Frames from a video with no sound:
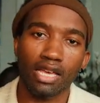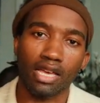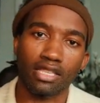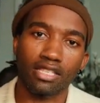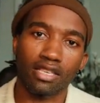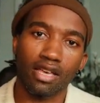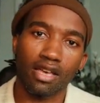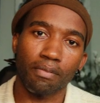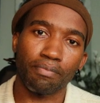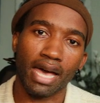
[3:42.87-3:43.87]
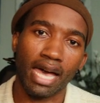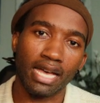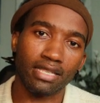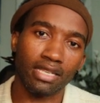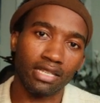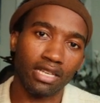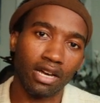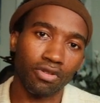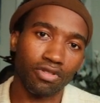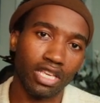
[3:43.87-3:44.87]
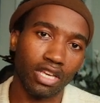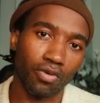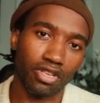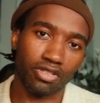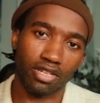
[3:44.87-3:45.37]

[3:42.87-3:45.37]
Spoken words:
it's passing down those keywords